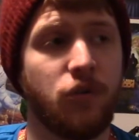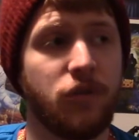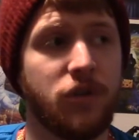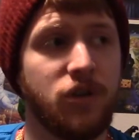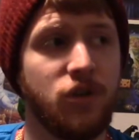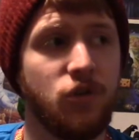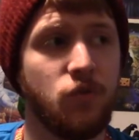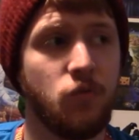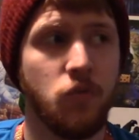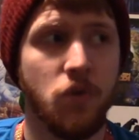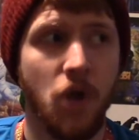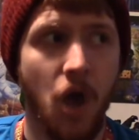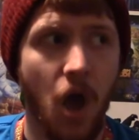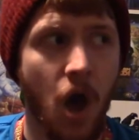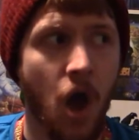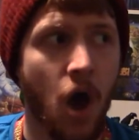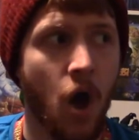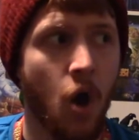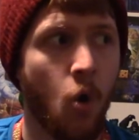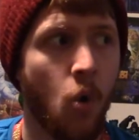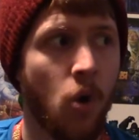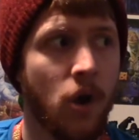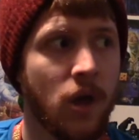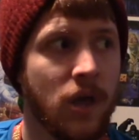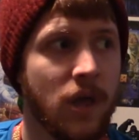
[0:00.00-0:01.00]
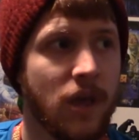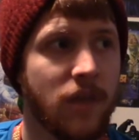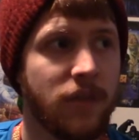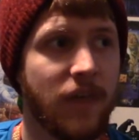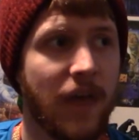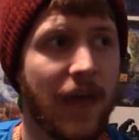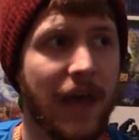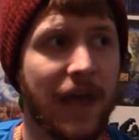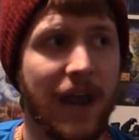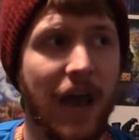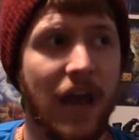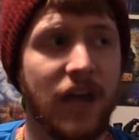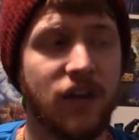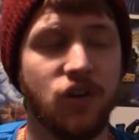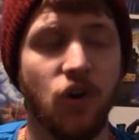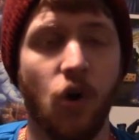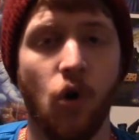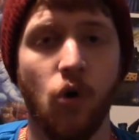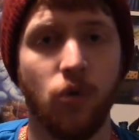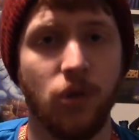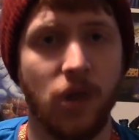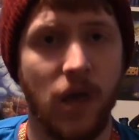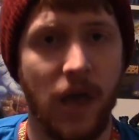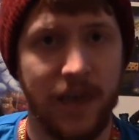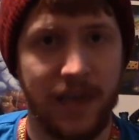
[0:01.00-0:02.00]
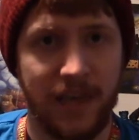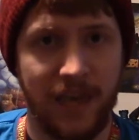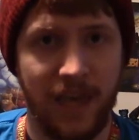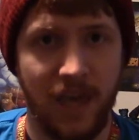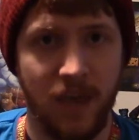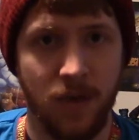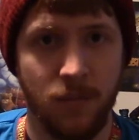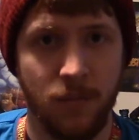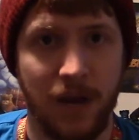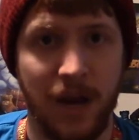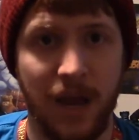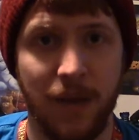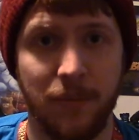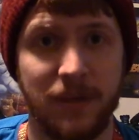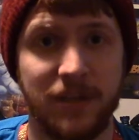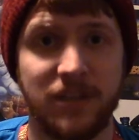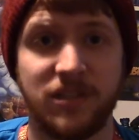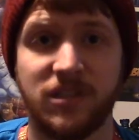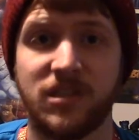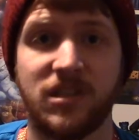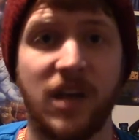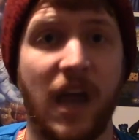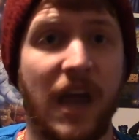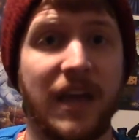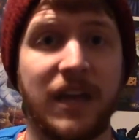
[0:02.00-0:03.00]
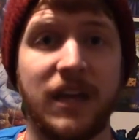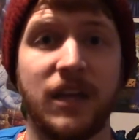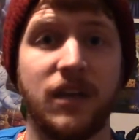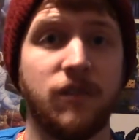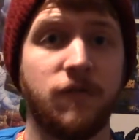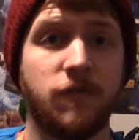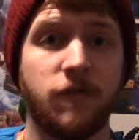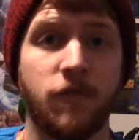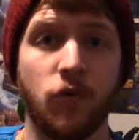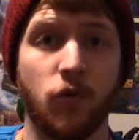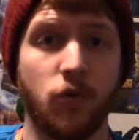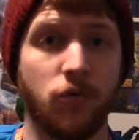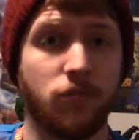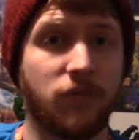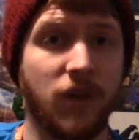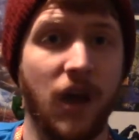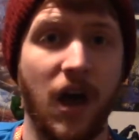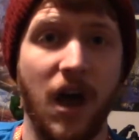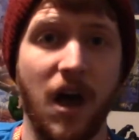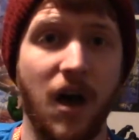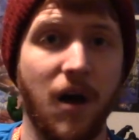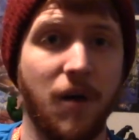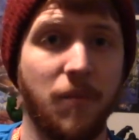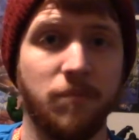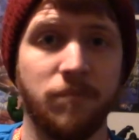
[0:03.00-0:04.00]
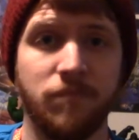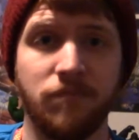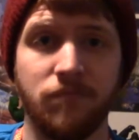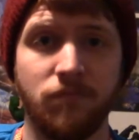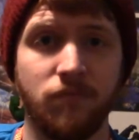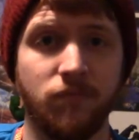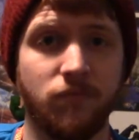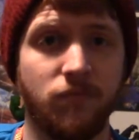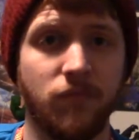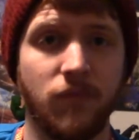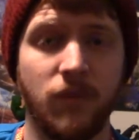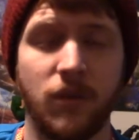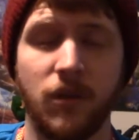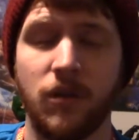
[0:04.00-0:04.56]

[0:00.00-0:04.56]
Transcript: then you know that I don't like him, and I'm excited for Tom,